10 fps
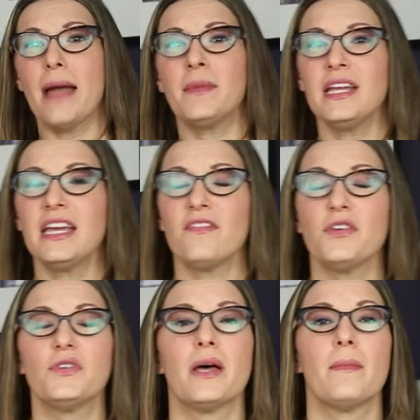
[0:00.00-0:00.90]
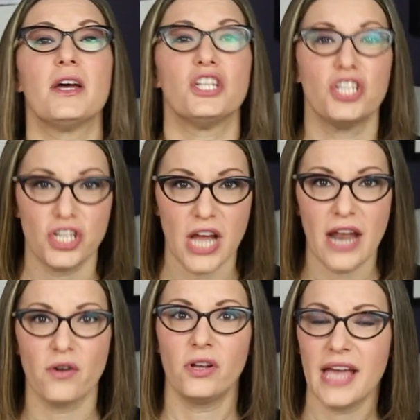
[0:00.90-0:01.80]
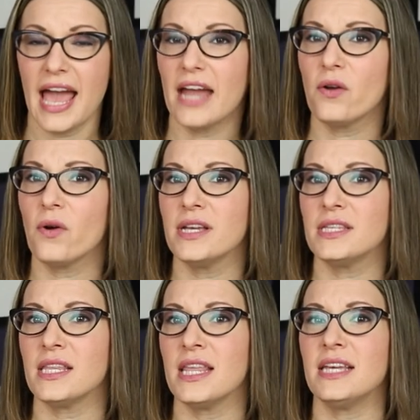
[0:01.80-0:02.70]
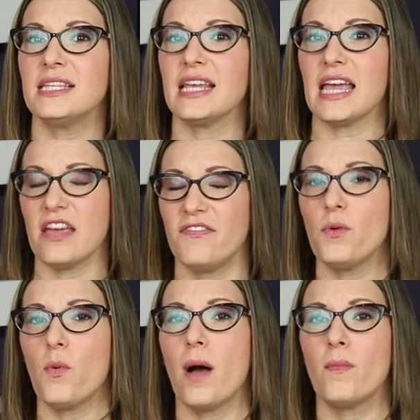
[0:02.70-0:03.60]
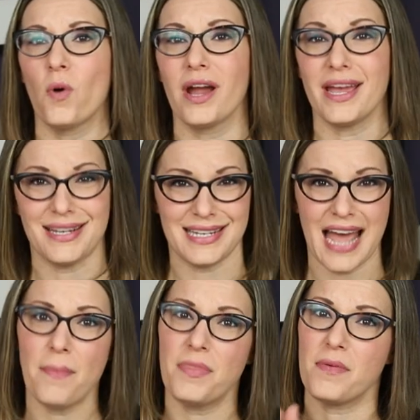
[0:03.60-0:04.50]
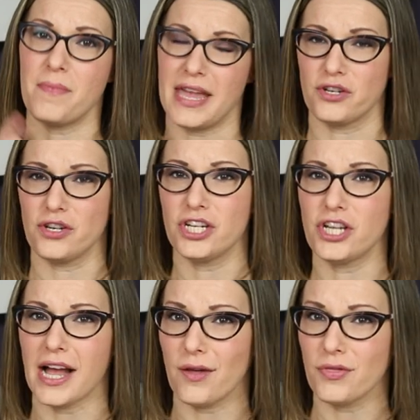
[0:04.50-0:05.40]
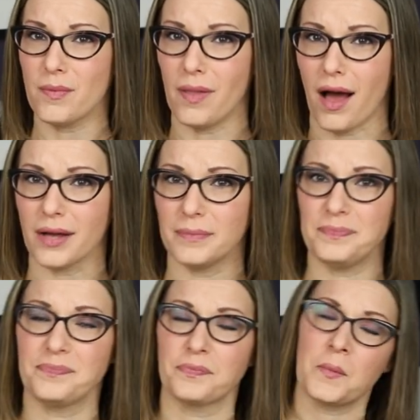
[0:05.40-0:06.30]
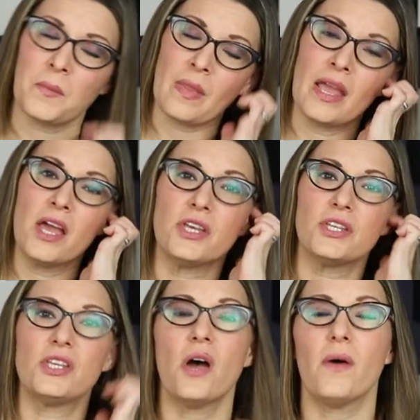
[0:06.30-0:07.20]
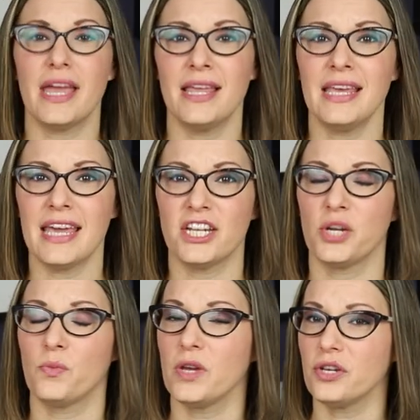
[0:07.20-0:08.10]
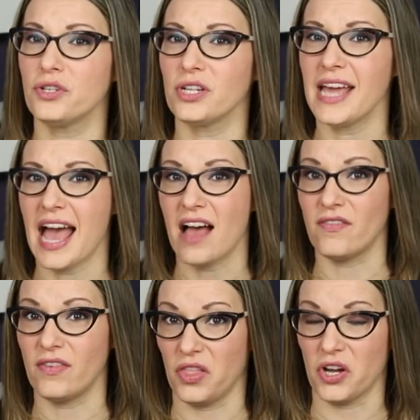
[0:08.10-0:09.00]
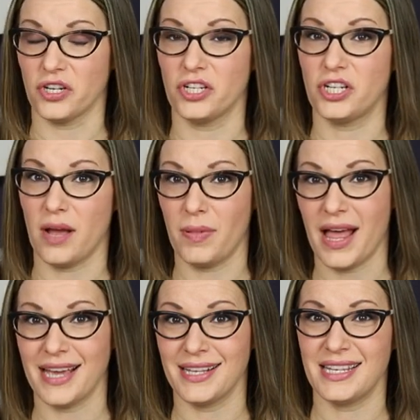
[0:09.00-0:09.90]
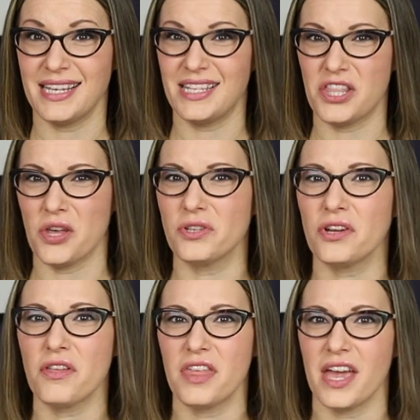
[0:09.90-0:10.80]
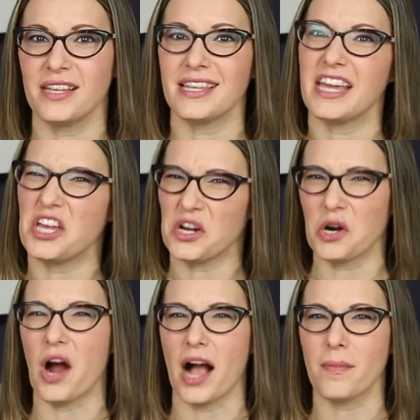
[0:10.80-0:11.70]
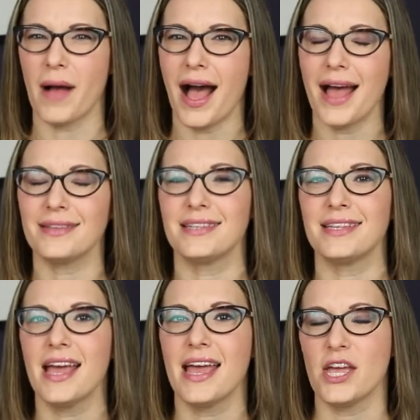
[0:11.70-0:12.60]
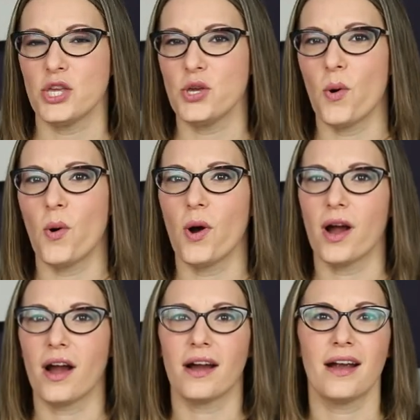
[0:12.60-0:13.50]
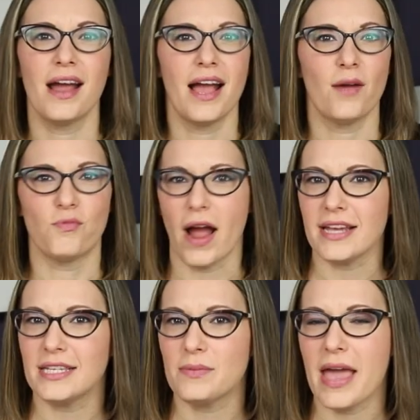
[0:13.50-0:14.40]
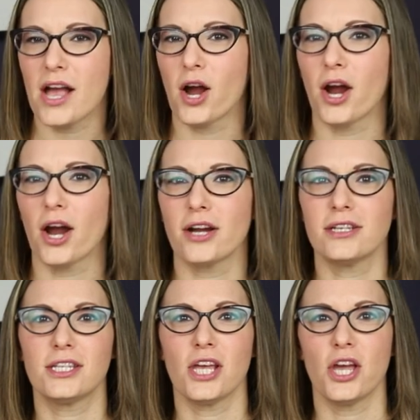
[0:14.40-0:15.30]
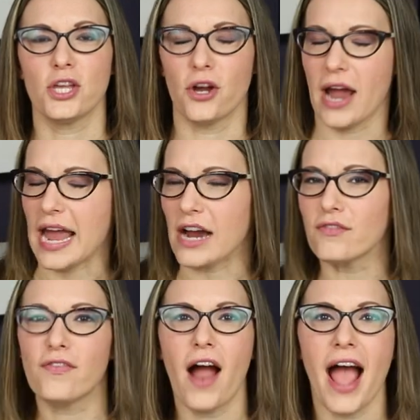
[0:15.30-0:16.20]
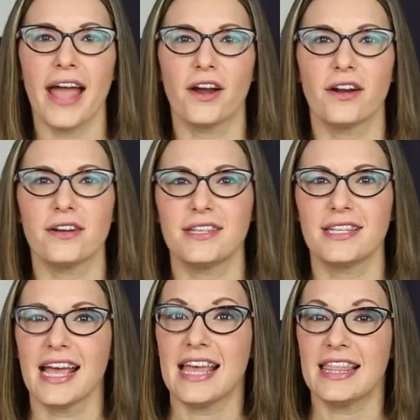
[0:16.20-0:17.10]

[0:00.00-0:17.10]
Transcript: I'm gonna give you some general categories in this. If you want more in depth, make sure to check out the blog. So in the kitchen, we usually have large appliances. Those are things like your crock pots, your rice makers, your air fryers.